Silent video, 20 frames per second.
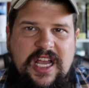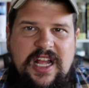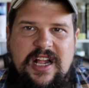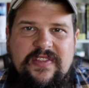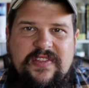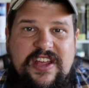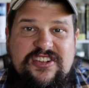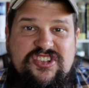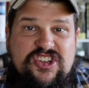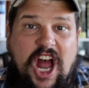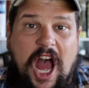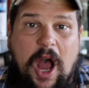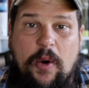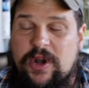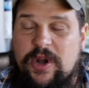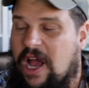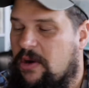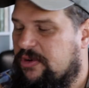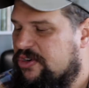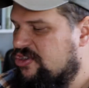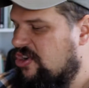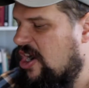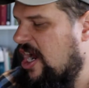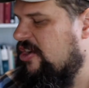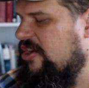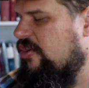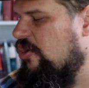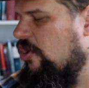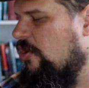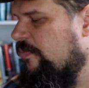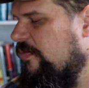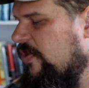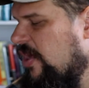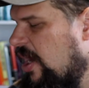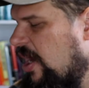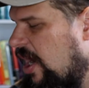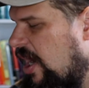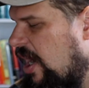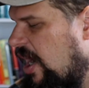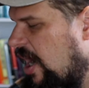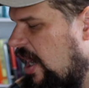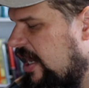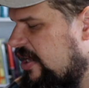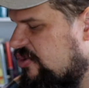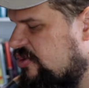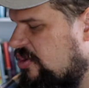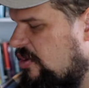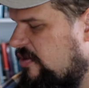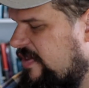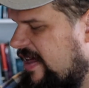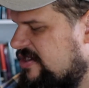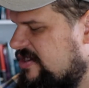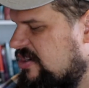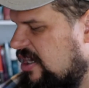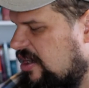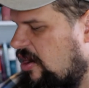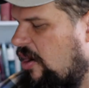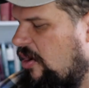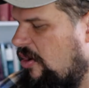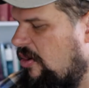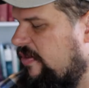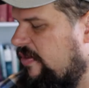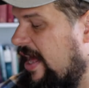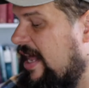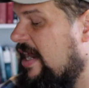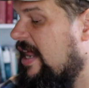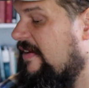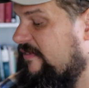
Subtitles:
that's not what I was trying to do. And so that's all that.